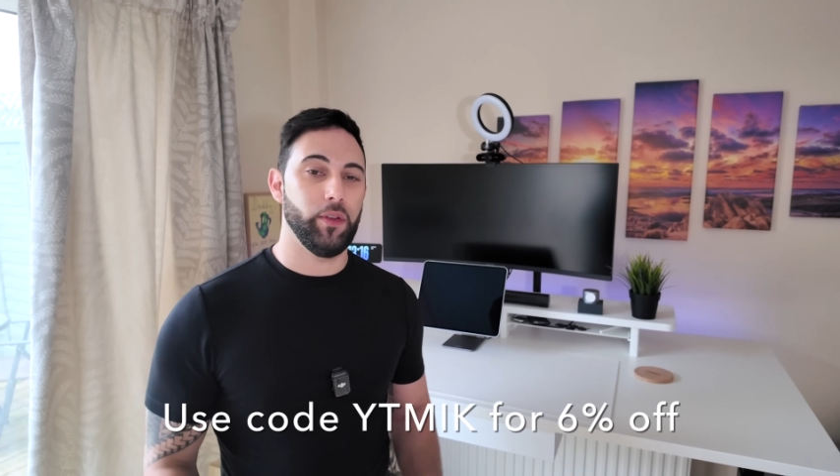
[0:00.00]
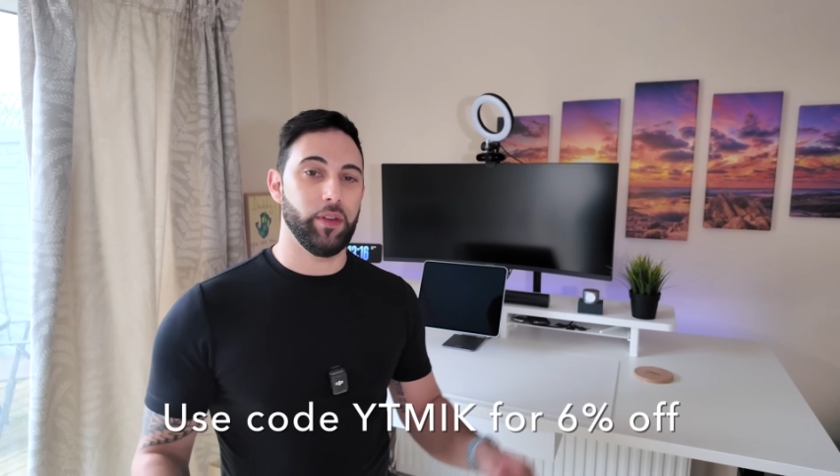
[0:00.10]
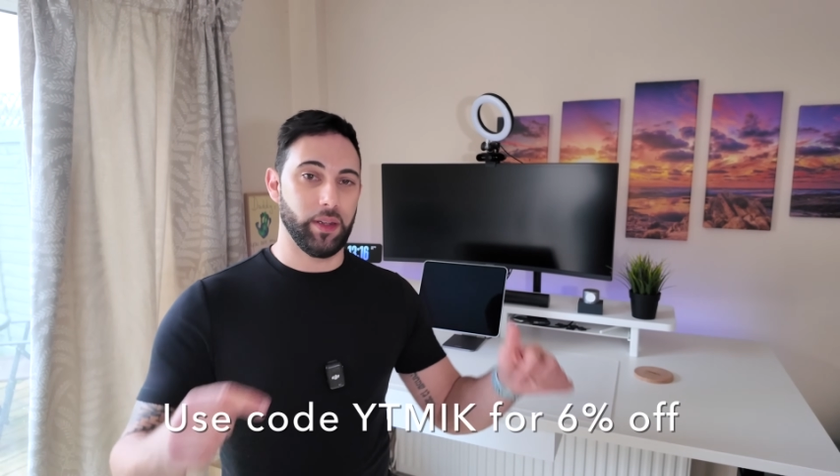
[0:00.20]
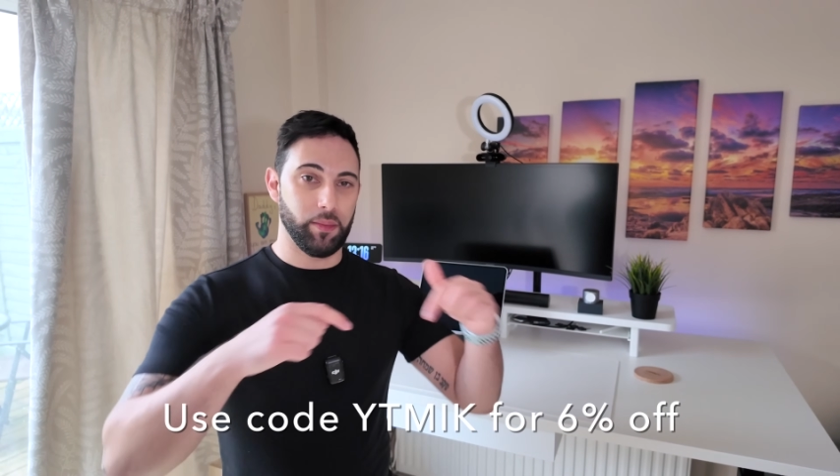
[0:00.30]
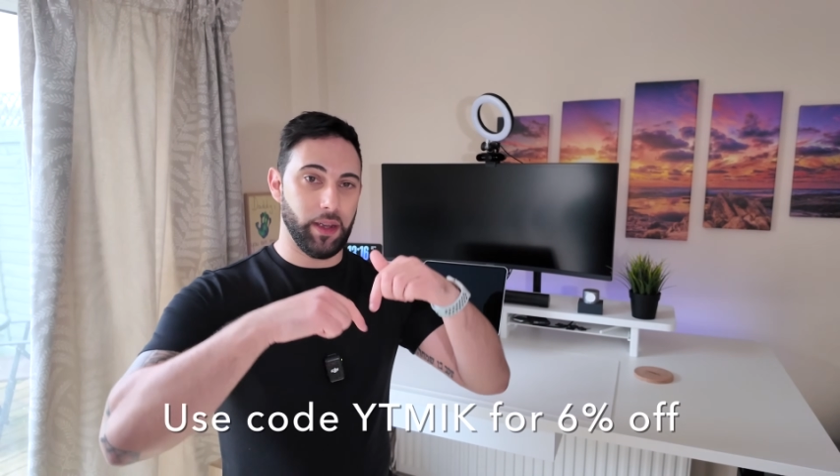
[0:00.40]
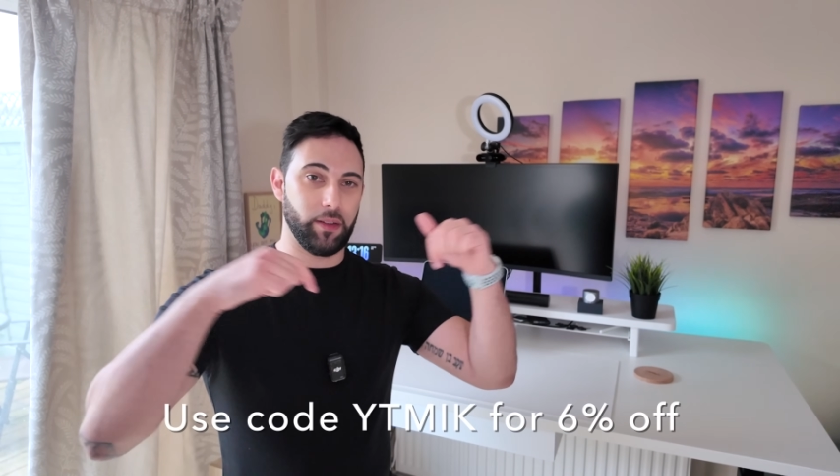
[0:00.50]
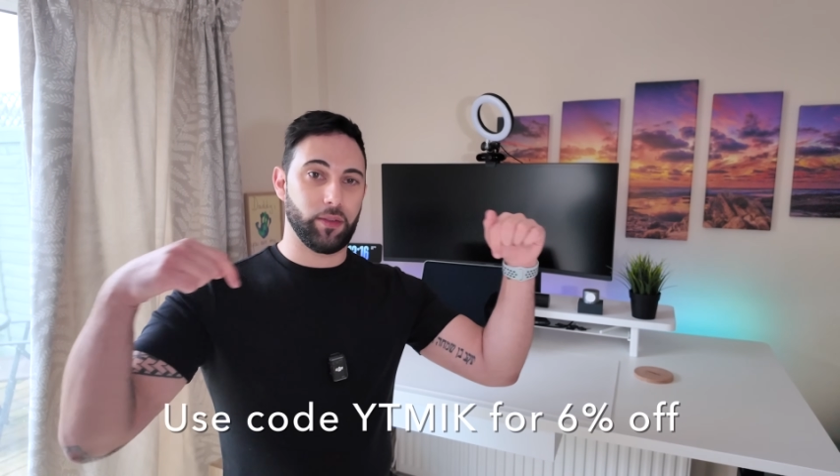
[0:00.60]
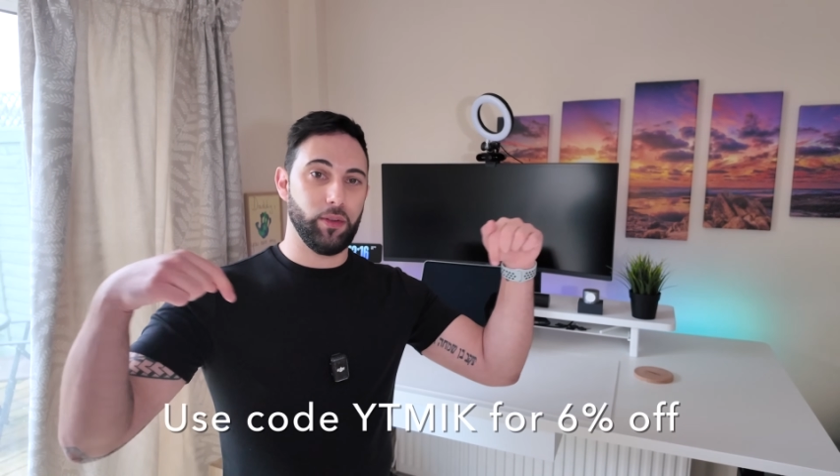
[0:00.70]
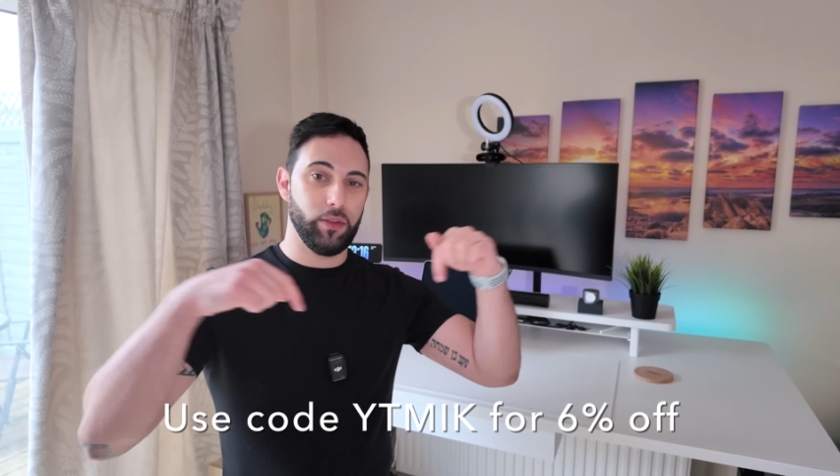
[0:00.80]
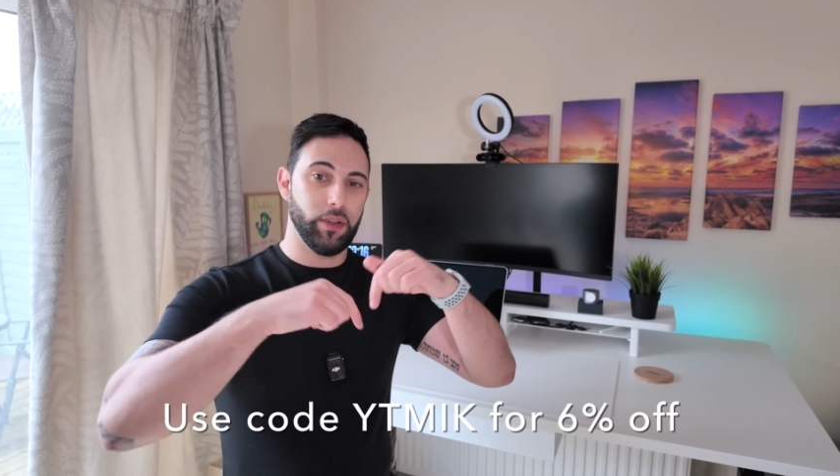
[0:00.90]
using my
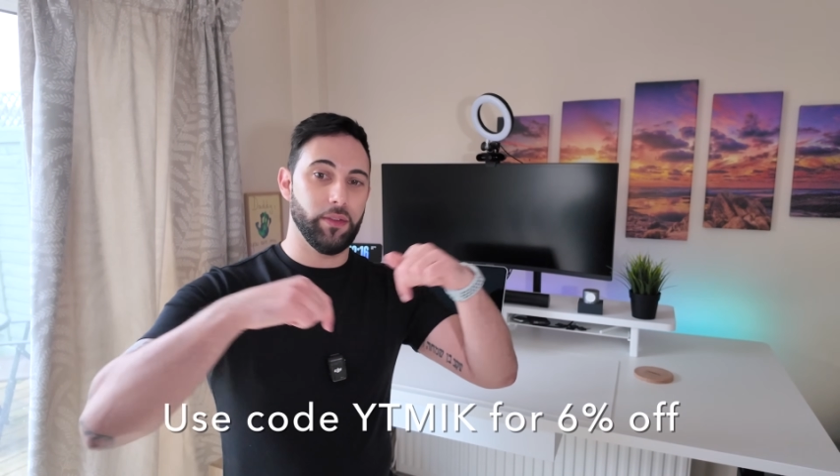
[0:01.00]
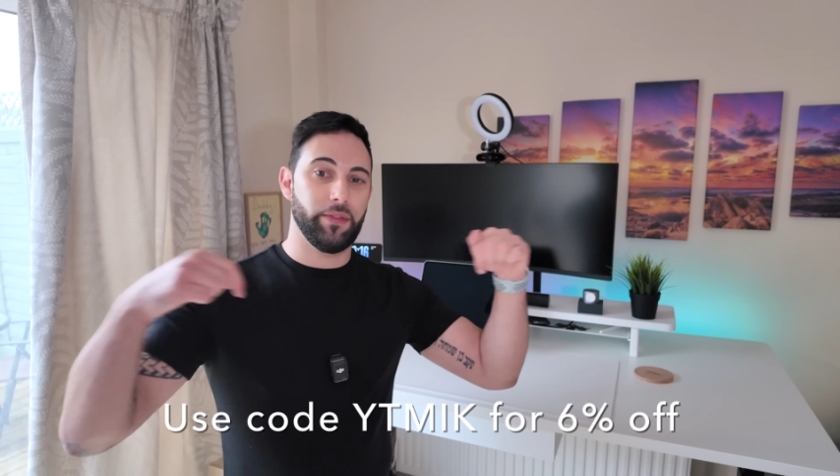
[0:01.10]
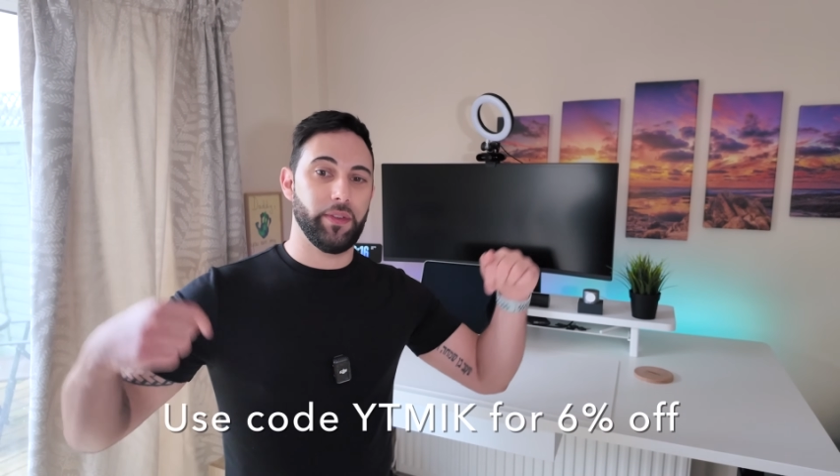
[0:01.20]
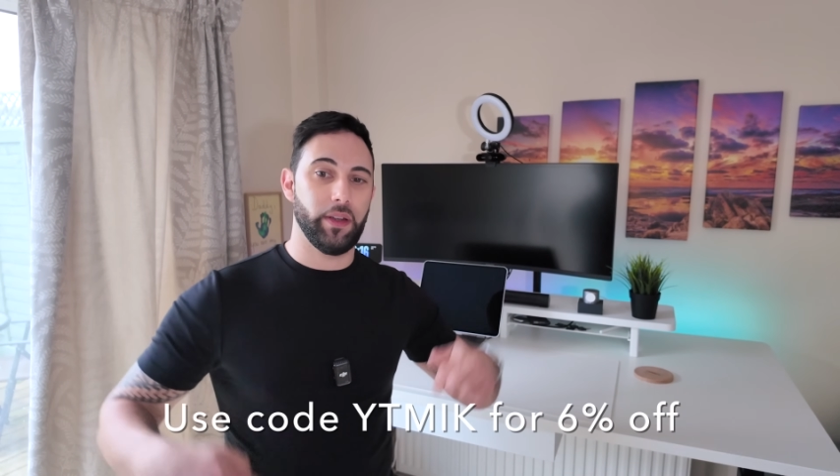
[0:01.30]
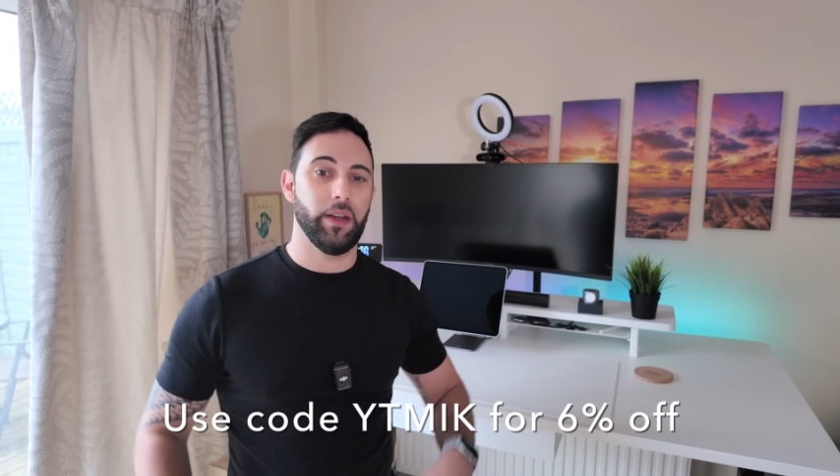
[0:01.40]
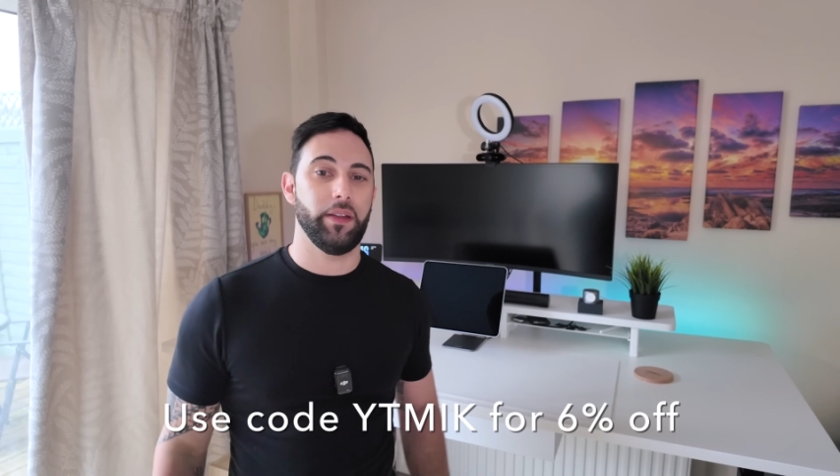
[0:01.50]
exclusive